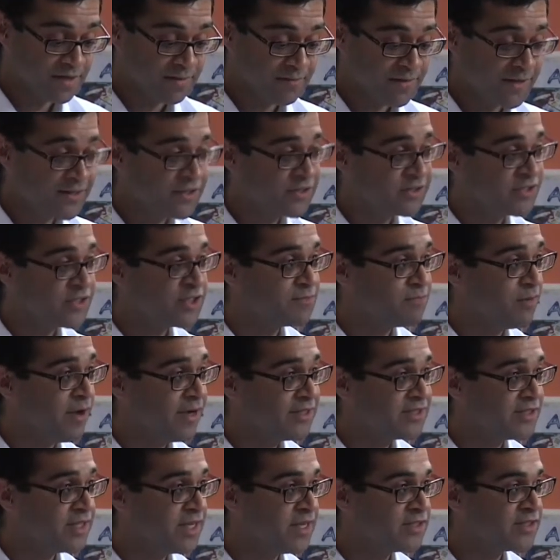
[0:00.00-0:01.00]

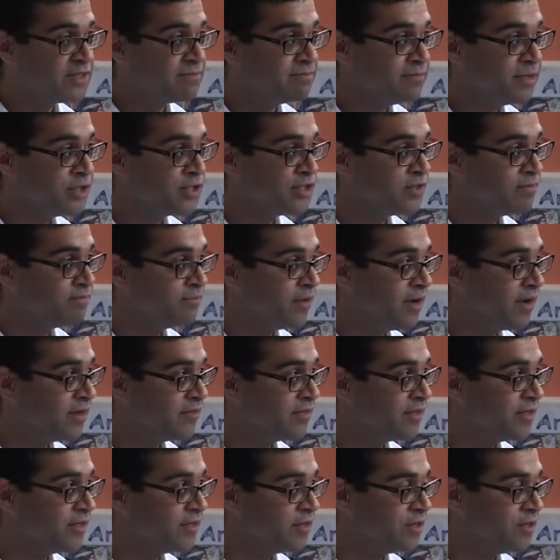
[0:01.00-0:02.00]
Despite a submission by
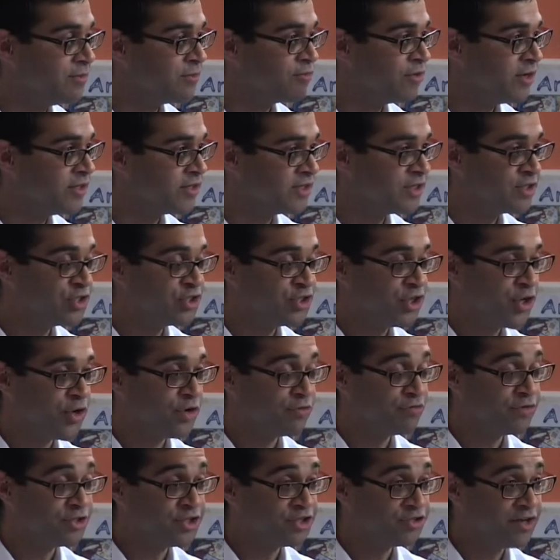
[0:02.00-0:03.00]
the human rights
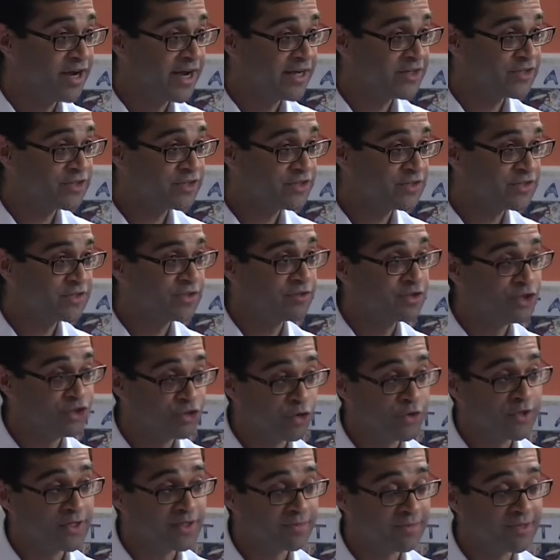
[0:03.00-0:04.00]
NGO Redress to the
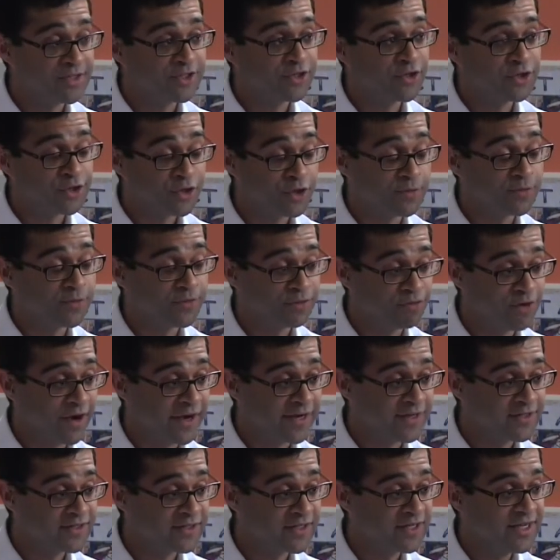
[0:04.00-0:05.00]
Joint Committee on Human
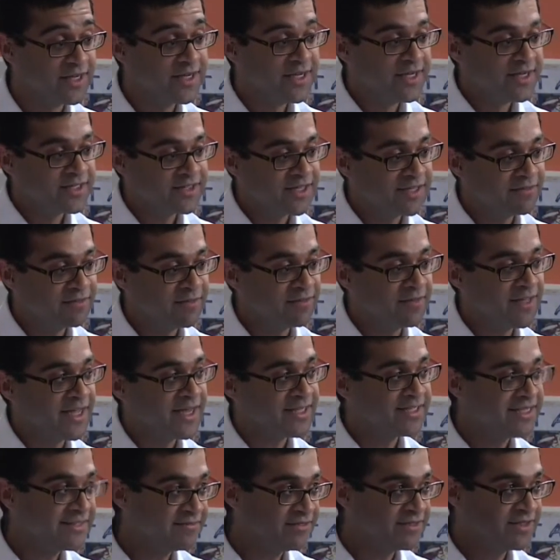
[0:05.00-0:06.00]
Rights, saying that the
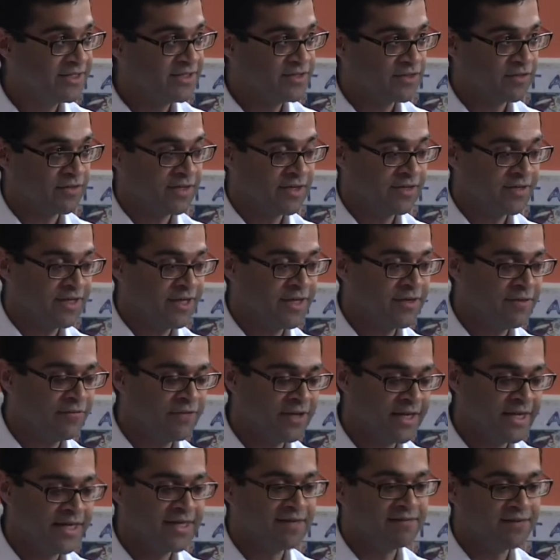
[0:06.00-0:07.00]
activities of
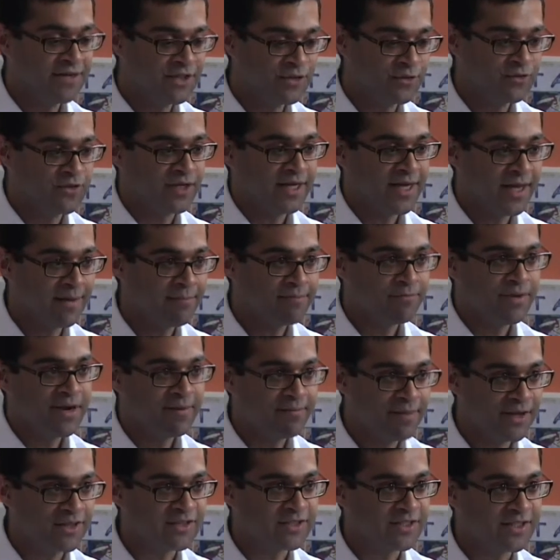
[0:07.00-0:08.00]
the individuals at Camp
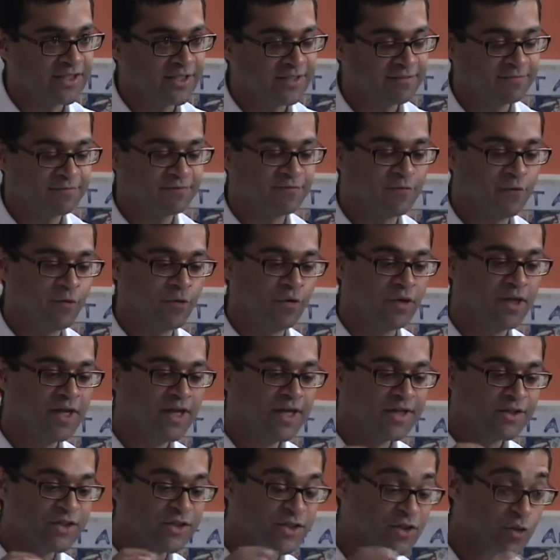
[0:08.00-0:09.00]
Breadbasket fall
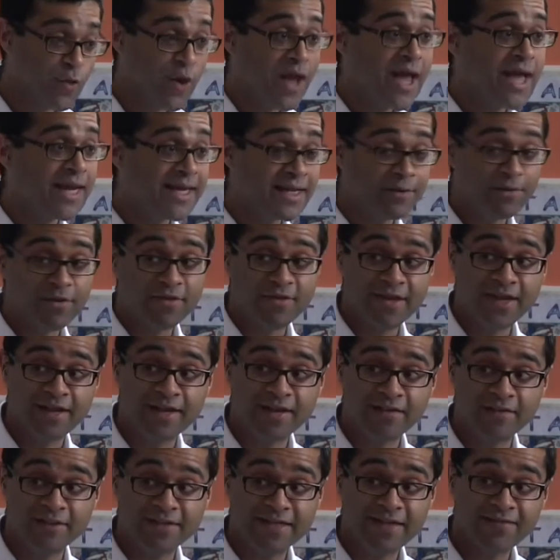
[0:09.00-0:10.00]
squarely
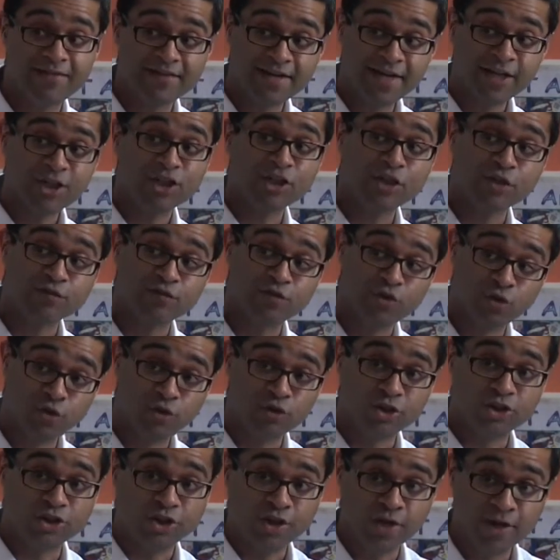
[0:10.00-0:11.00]
within the definition of
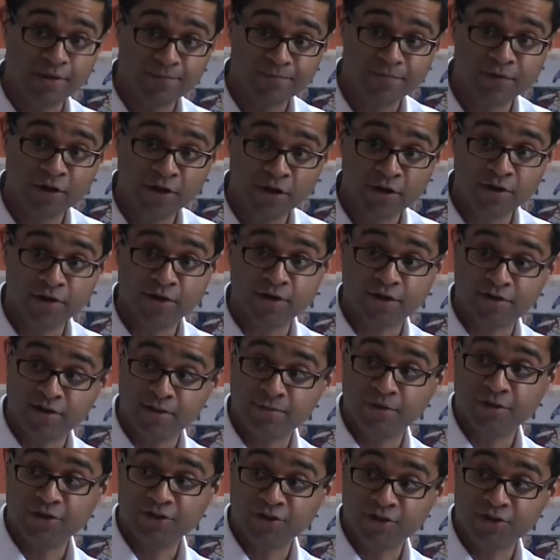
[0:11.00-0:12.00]
torture under the
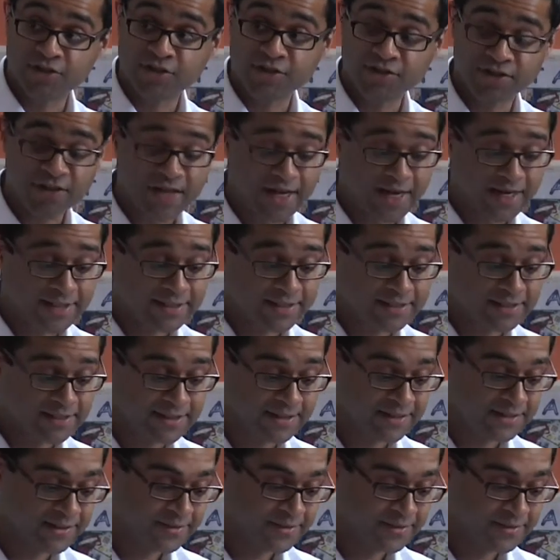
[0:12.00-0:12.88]
Criminal Justice Act.